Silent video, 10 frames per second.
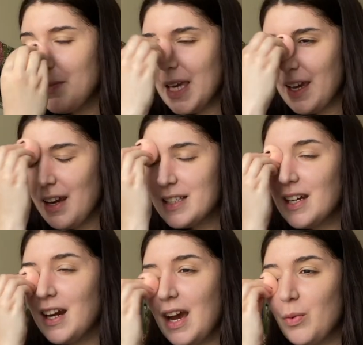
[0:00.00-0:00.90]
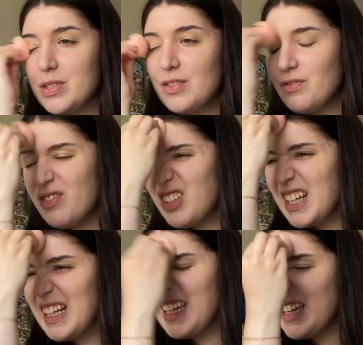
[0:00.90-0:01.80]
main character, I wasn't
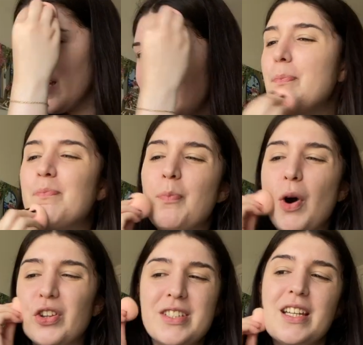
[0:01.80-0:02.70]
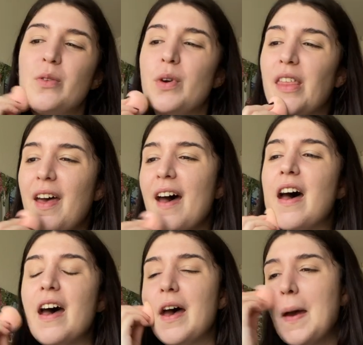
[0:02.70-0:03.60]
really bonding with
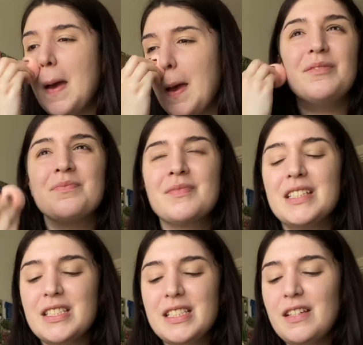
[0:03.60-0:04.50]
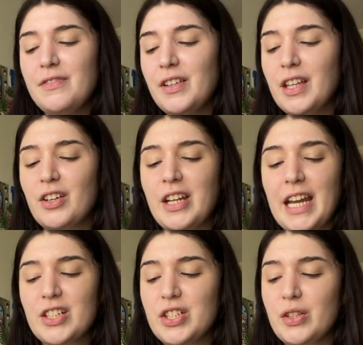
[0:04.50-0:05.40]
her. Just didn't feel a
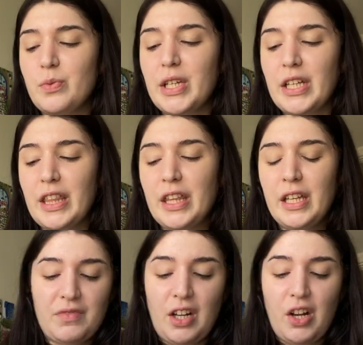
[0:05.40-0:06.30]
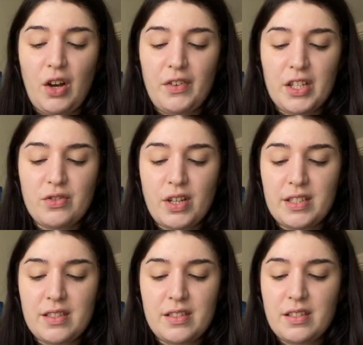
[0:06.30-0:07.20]
connection with the love
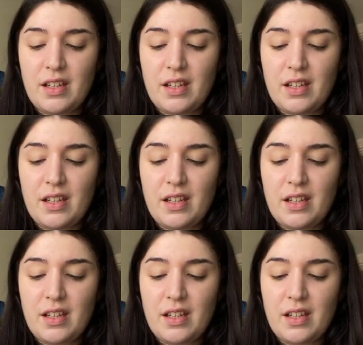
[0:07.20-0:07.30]
interests.